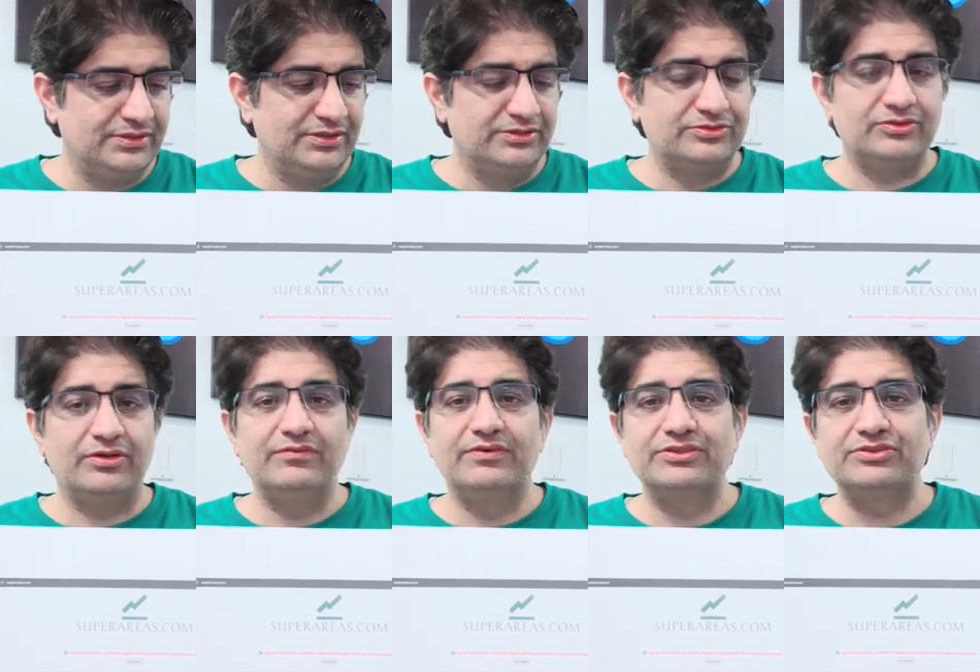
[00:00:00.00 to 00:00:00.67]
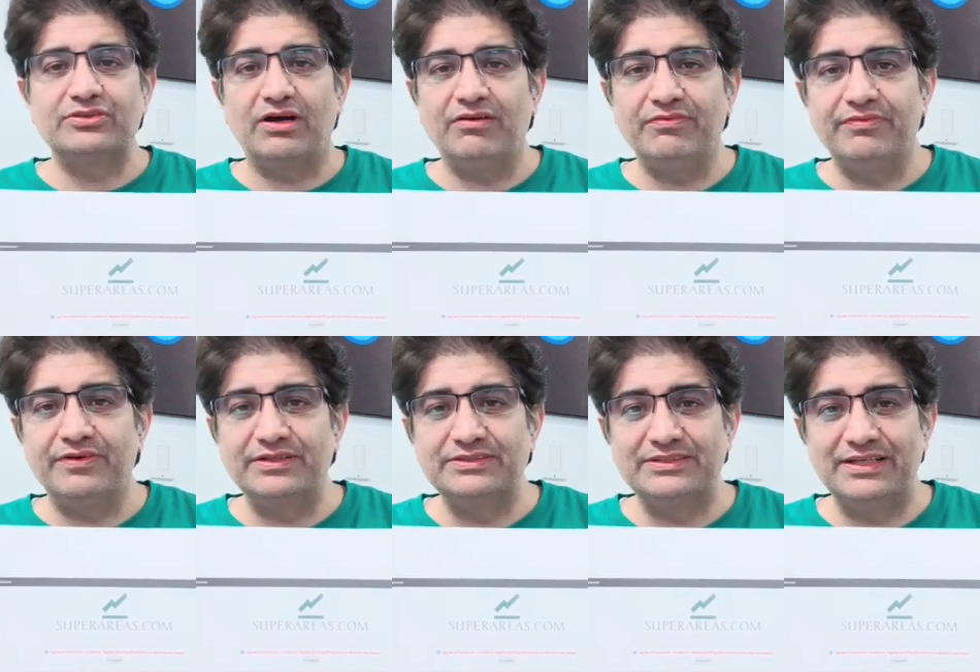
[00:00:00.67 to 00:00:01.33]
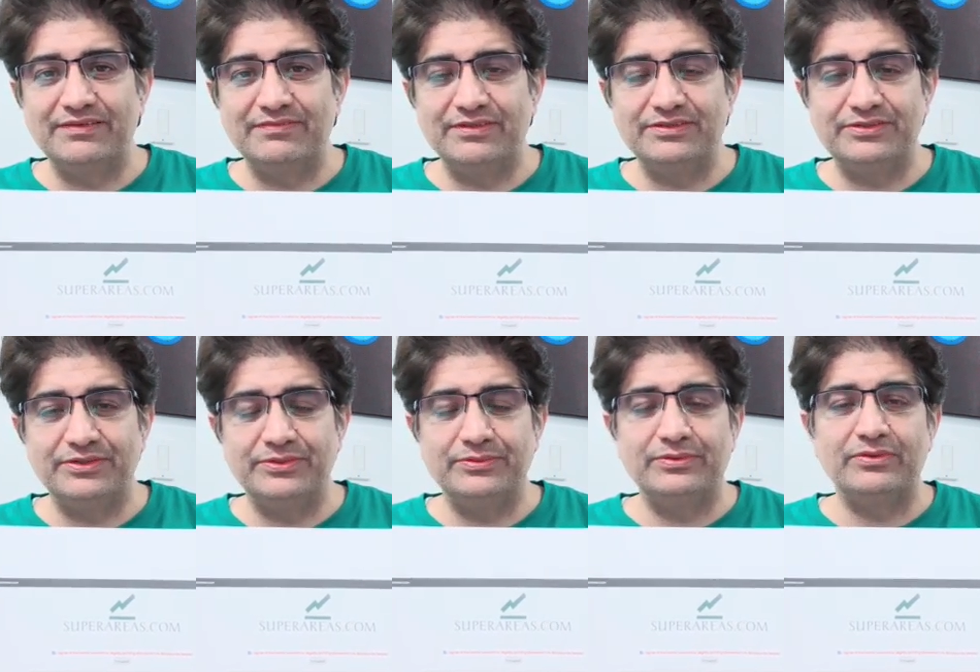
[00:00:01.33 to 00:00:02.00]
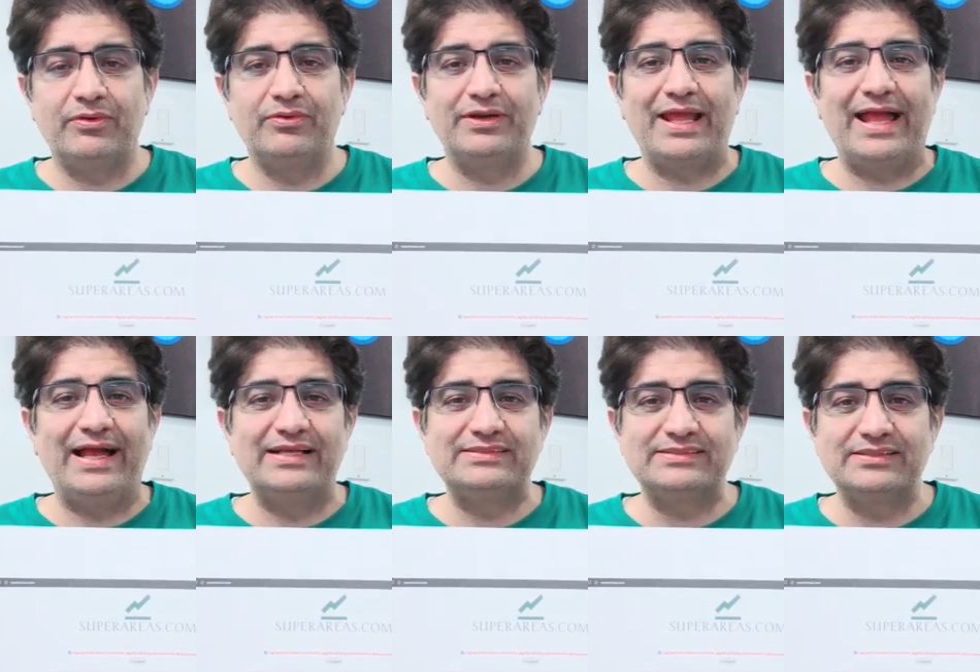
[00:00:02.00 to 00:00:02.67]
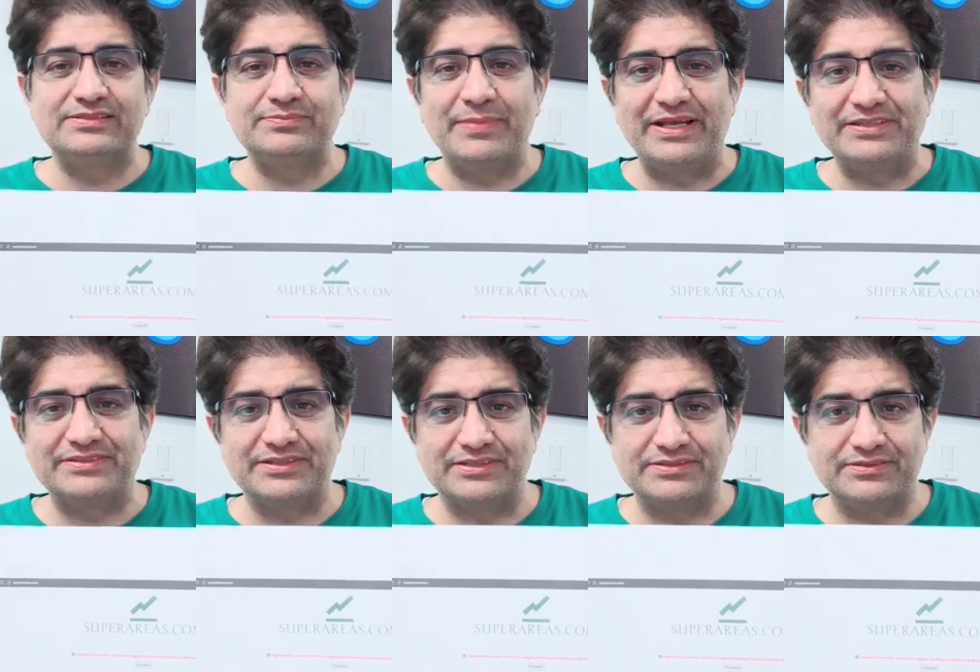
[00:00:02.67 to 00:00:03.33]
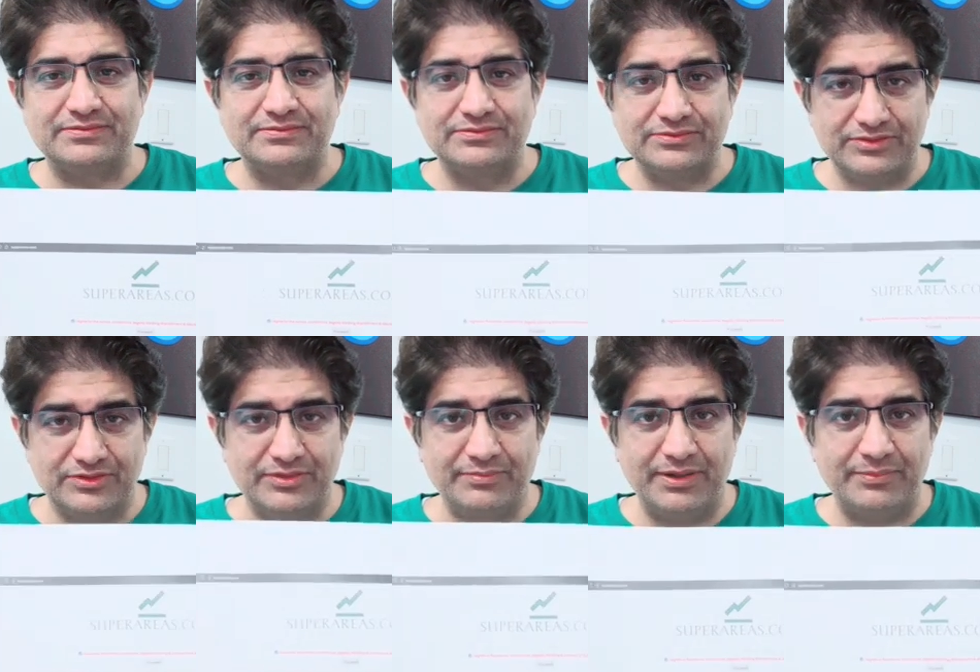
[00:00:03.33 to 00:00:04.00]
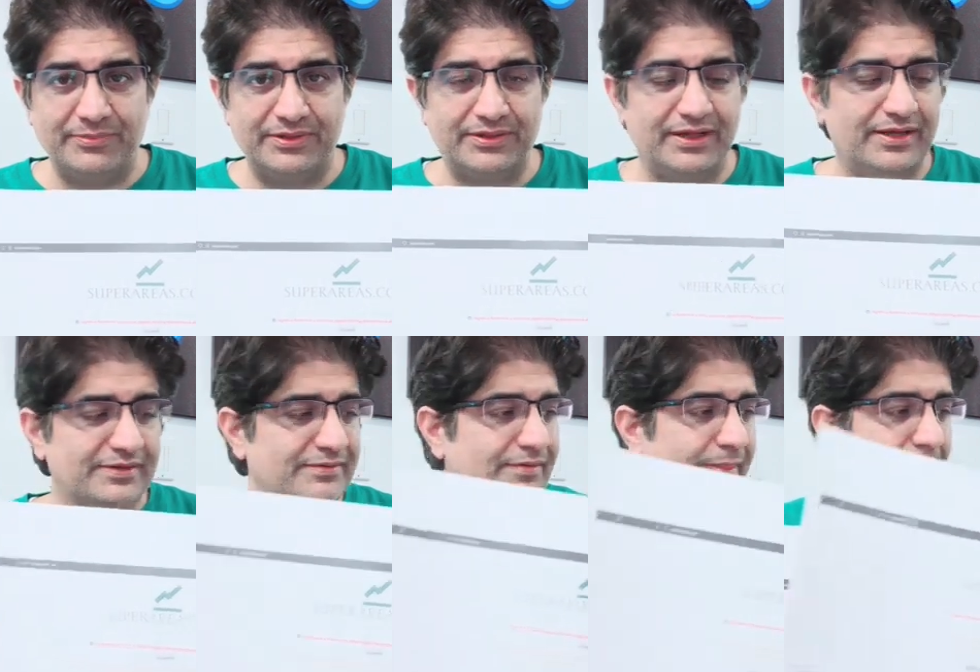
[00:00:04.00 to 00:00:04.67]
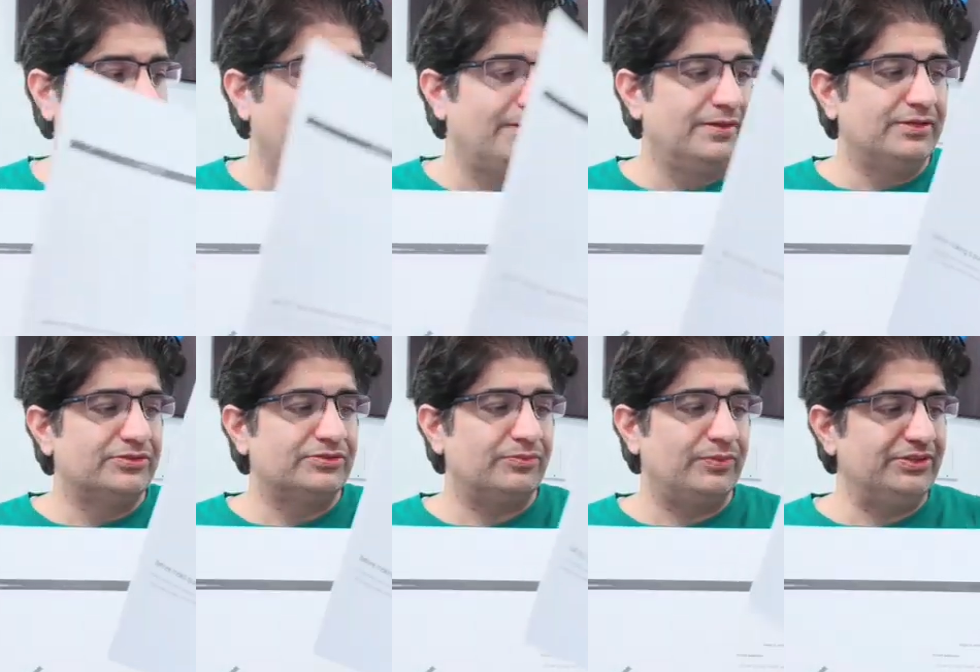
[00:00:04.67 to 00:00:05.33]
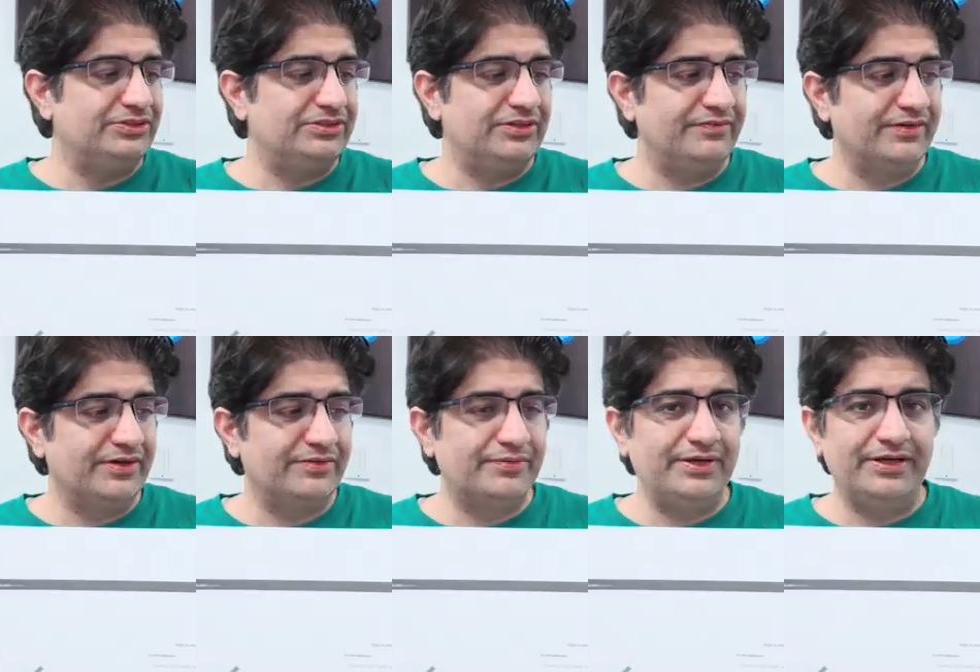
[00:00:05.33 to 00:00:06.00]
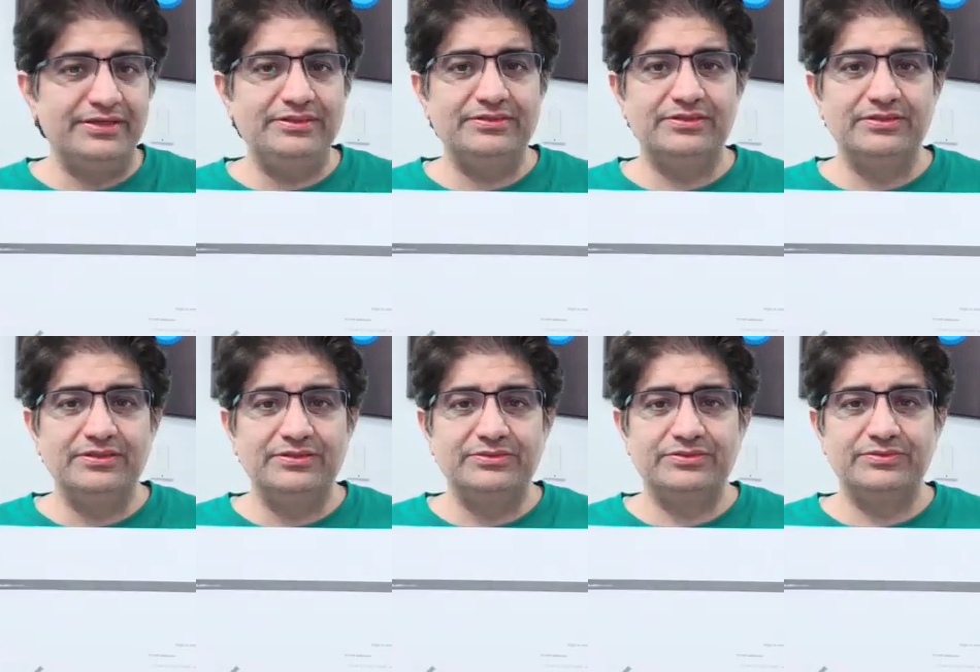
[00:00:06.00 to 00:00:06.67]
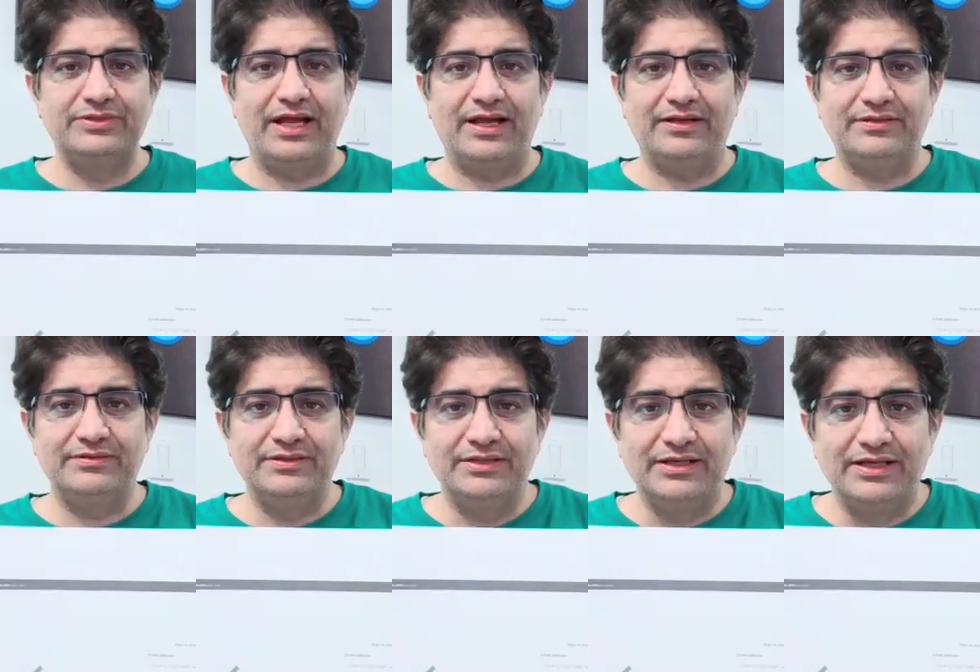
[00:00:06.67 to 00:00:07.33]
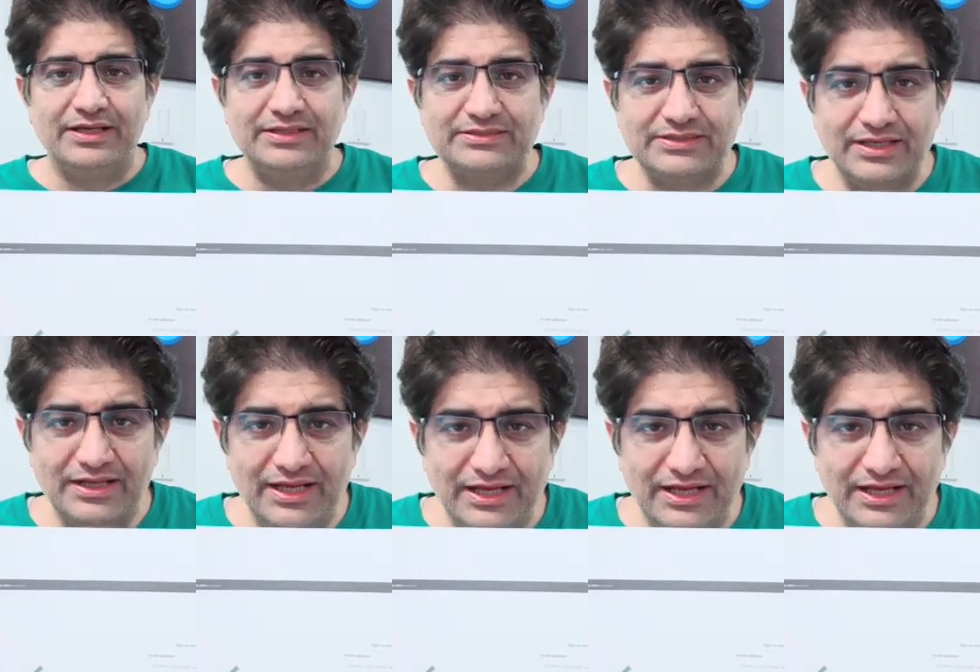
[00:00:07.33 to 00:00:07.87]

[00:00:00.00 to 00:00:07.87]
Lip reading: So our software is given to you on as-is basis. So remember that. So once you have agreed to that, it's going